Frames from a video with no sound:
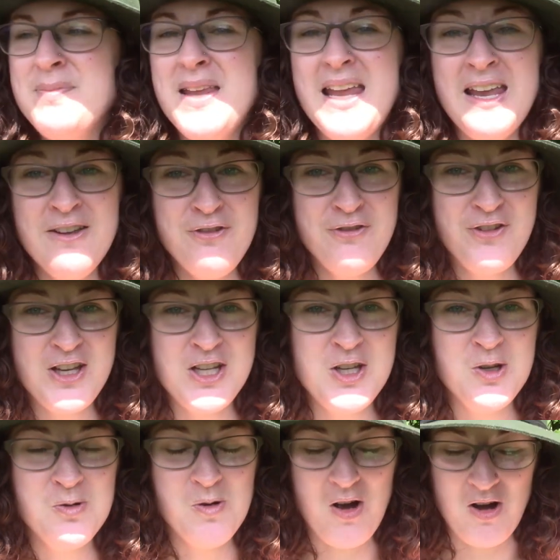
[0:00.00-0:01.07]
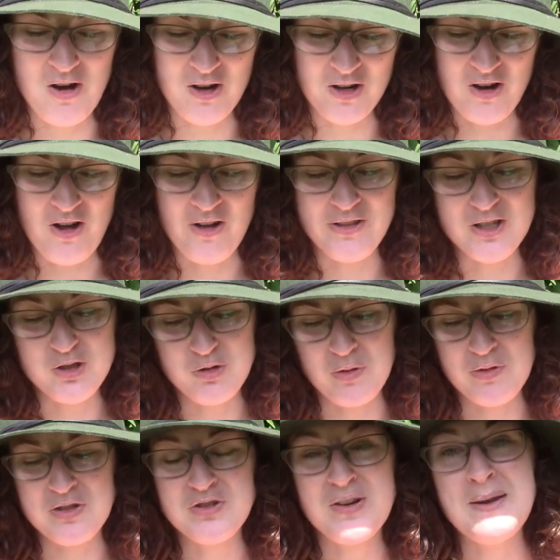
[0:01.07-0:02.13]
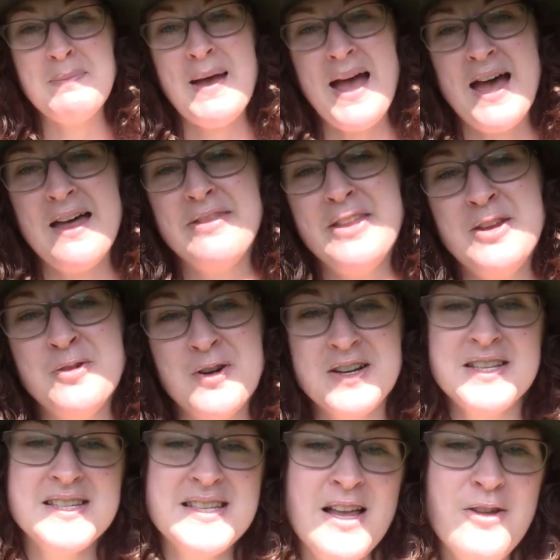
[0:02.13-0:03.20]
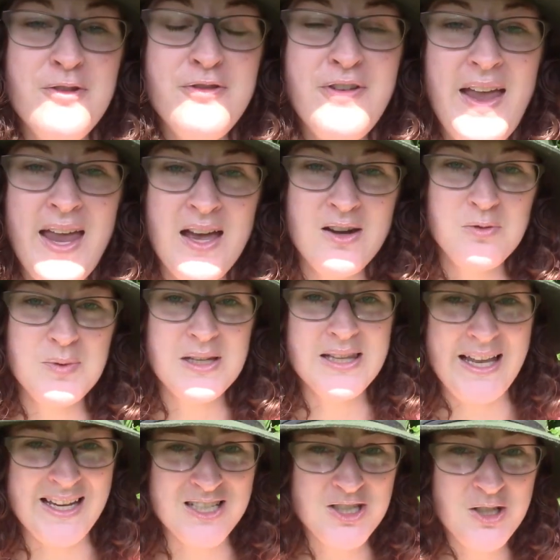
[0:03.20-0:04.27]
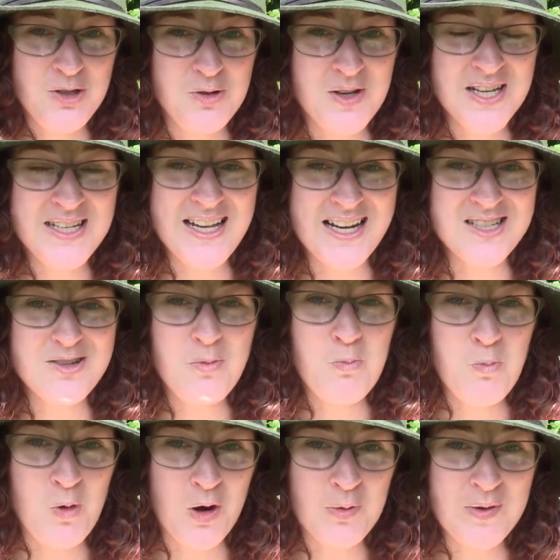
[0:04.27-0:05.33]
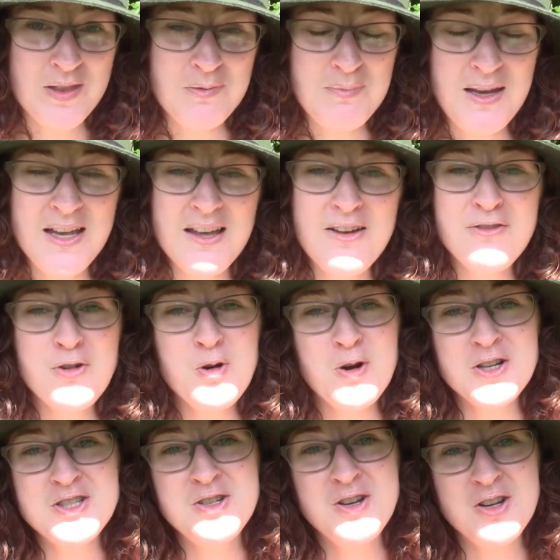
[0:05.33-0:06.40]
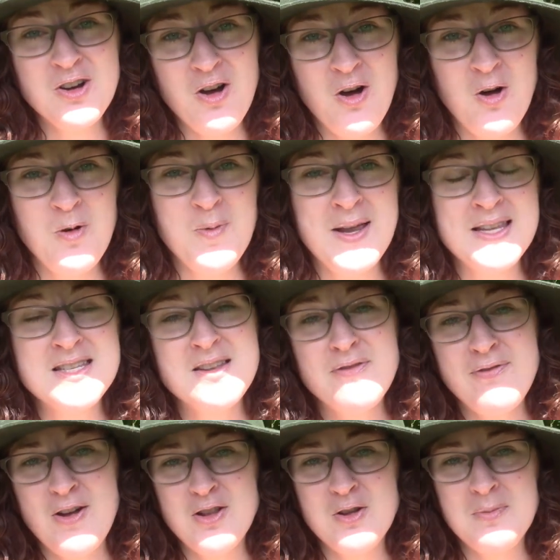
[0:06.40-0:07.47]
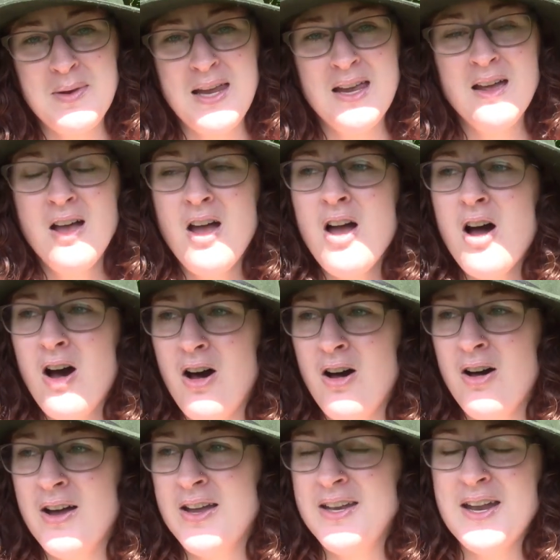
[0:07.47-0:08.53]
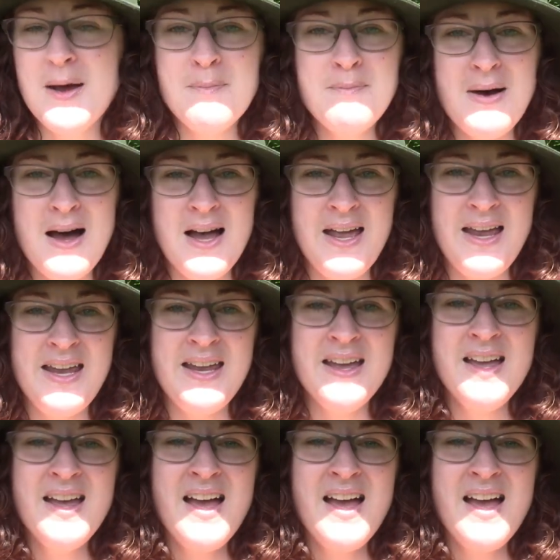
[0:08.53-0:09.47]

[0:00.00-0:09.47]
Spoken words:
If you are on the Druidry path yourself and would like to connect more with me, of course you can always follow me on my